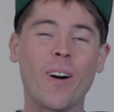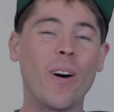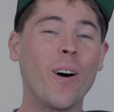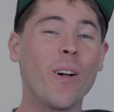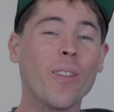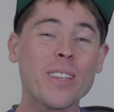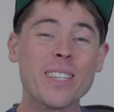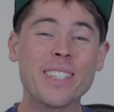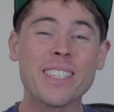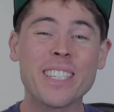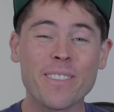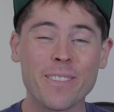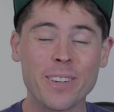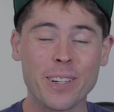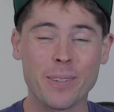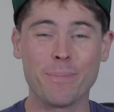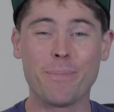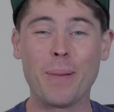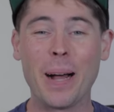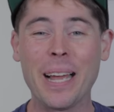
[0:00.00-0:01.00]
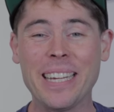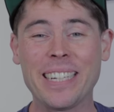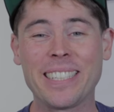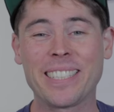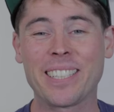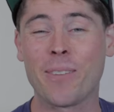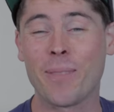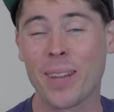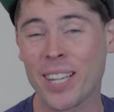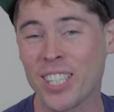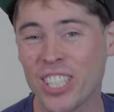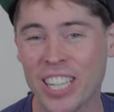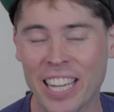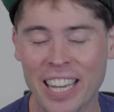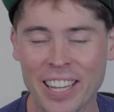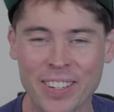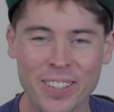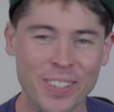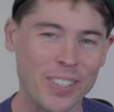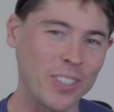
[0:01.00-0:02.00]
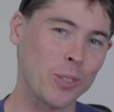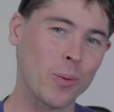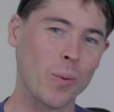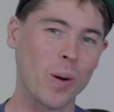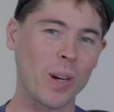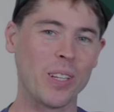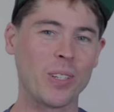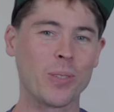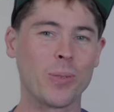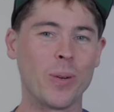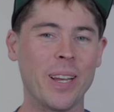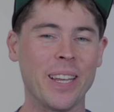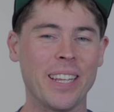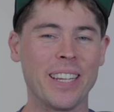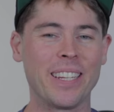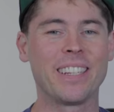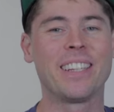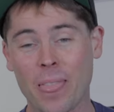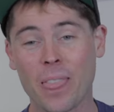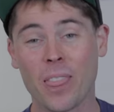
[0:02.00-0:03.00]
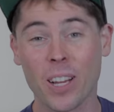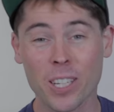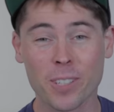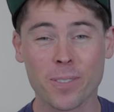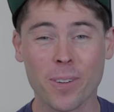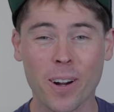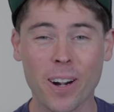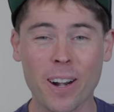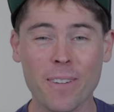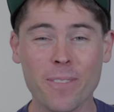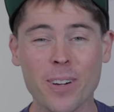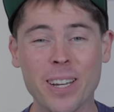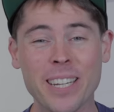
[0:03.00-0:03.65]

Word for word: all these different bikes on my channel in 2020. Thus far, I've